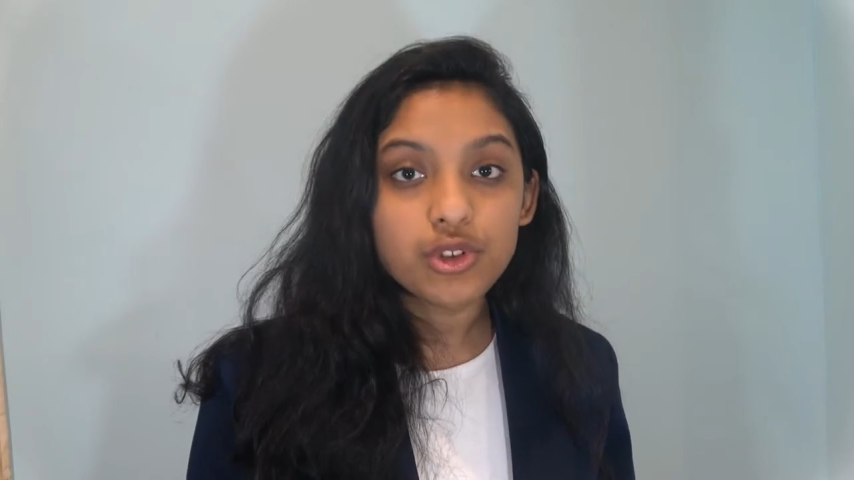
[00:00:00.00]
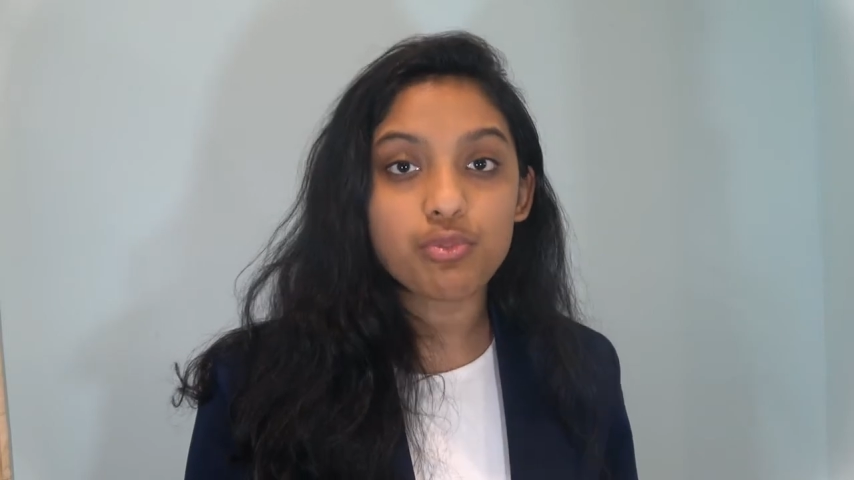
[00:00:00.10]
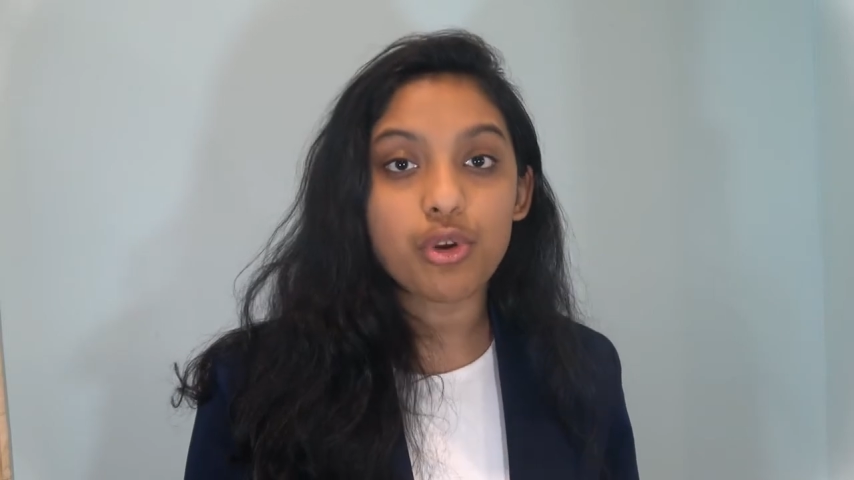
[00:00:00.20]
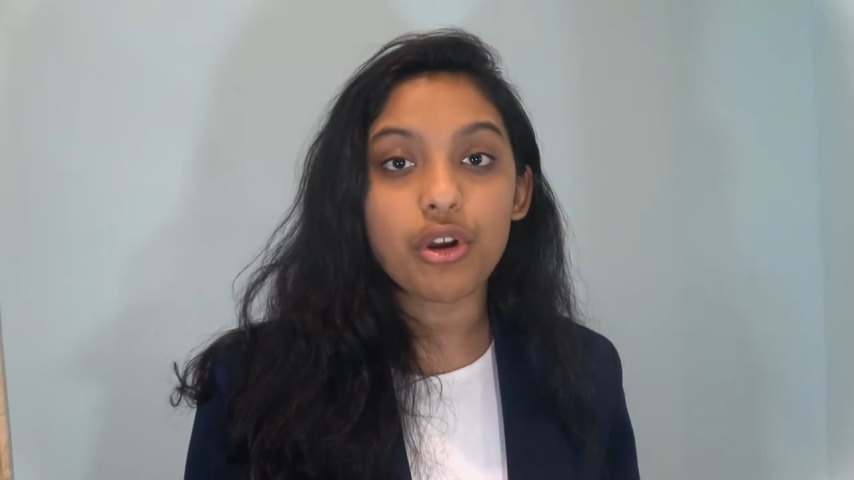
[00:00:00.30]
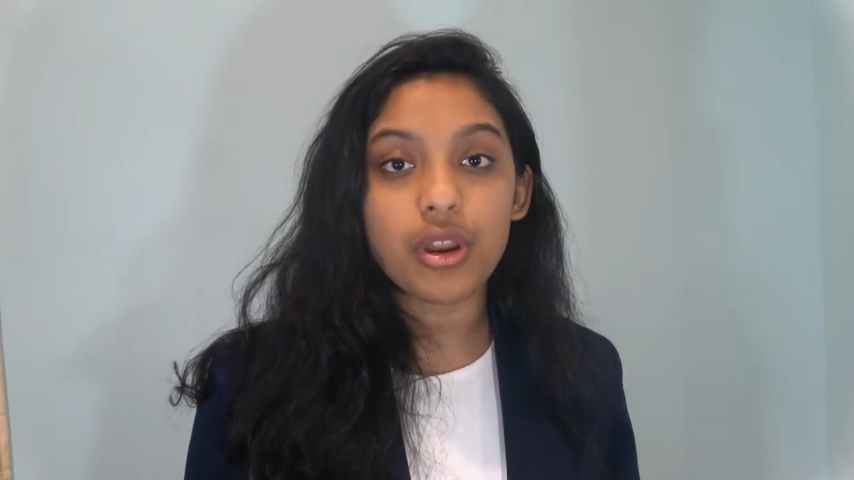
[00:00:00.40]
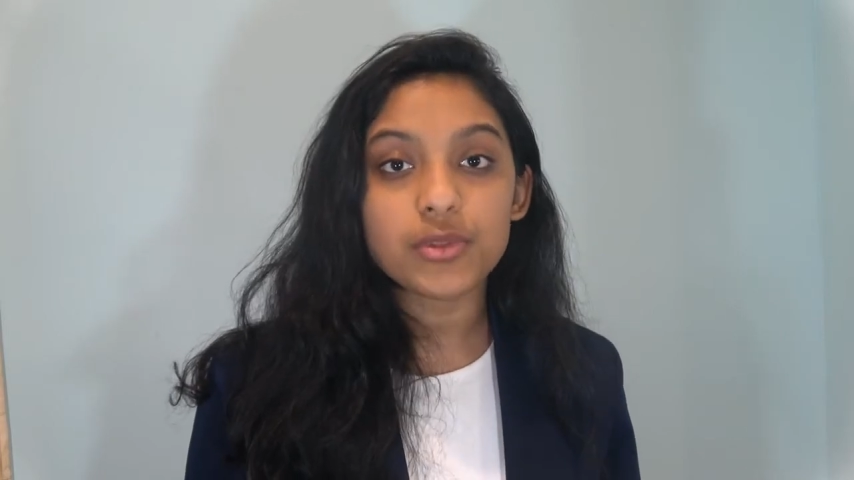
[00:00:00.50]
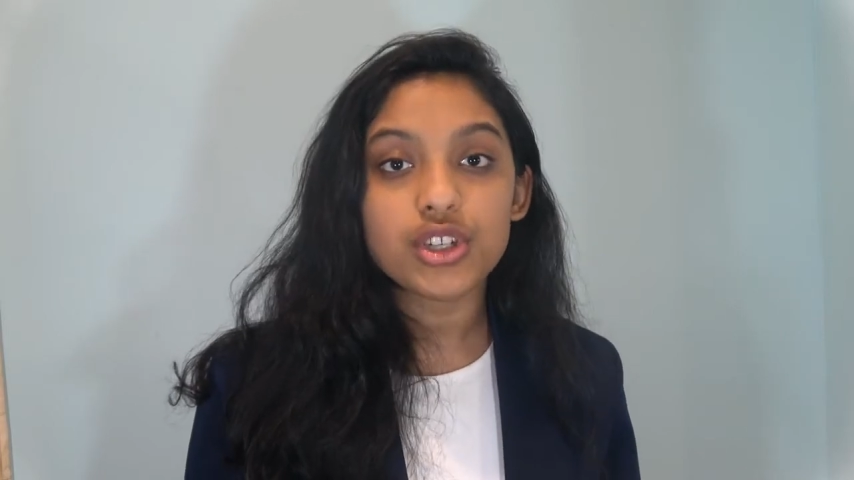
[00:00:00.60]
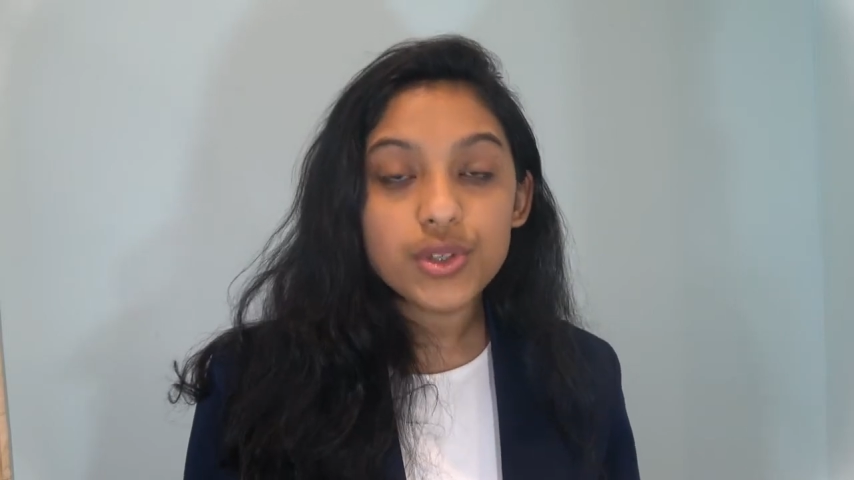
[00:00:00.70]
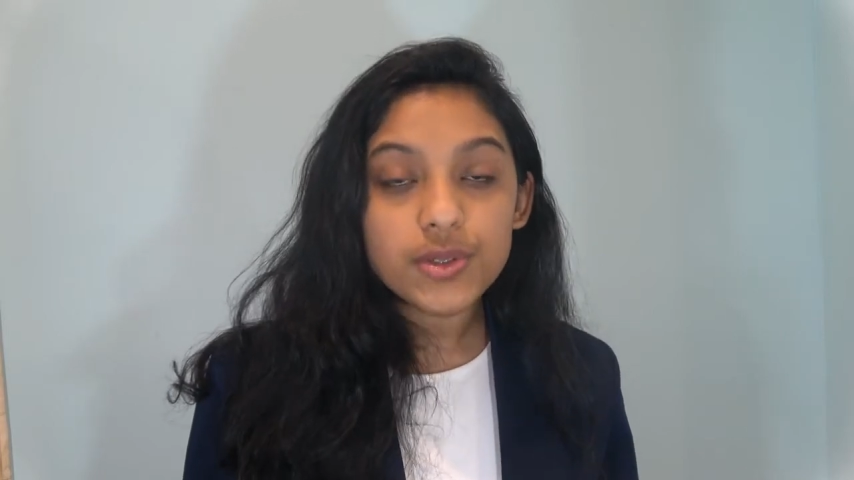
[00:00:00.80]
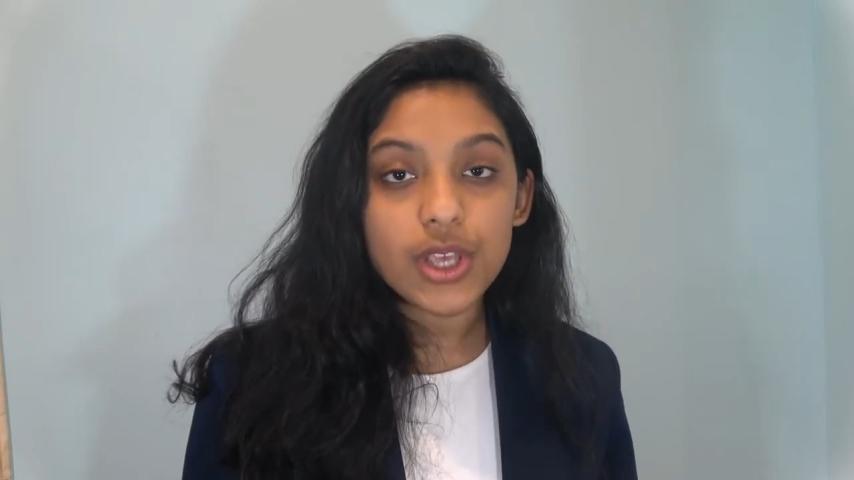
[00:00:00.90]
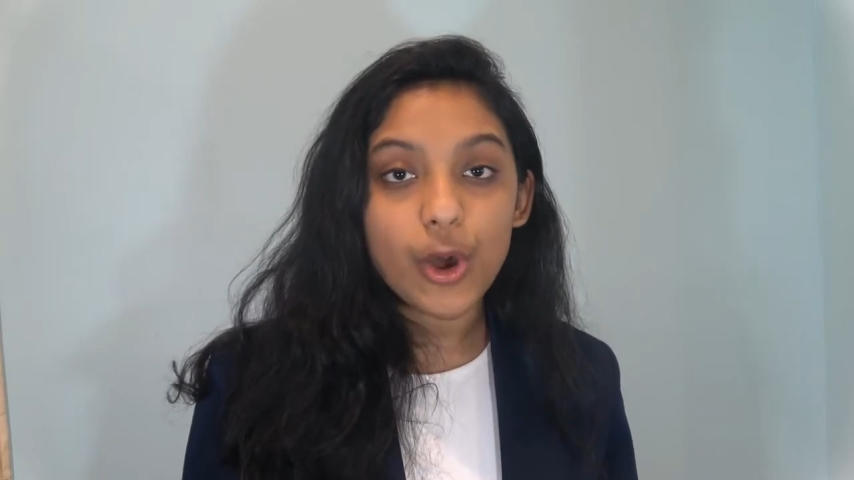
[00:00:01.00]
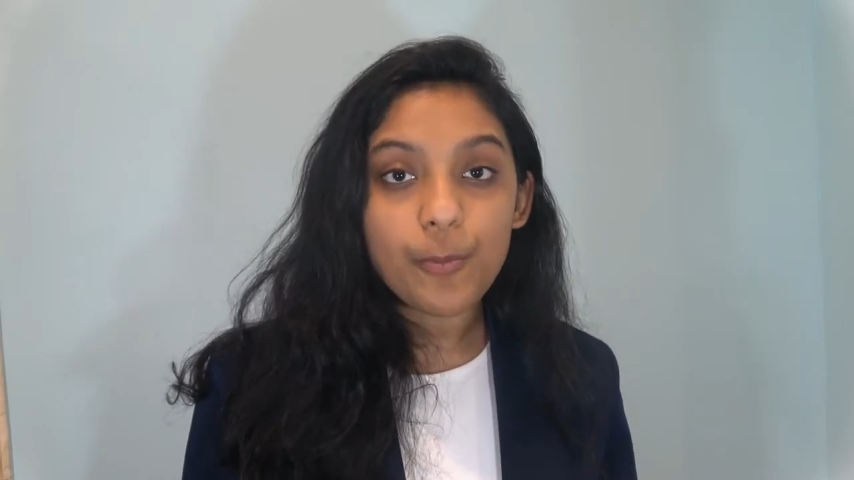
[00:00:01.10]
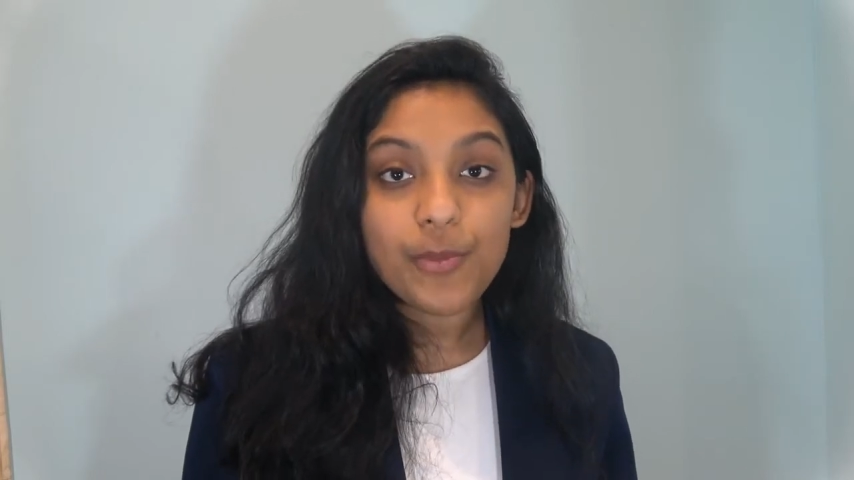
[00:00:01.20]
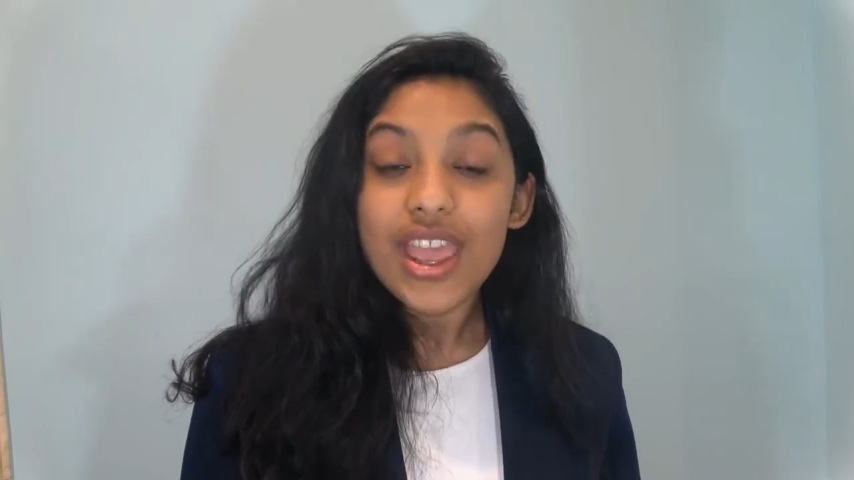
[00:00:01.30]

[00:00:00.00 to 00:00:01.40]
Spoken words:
programmed to do so.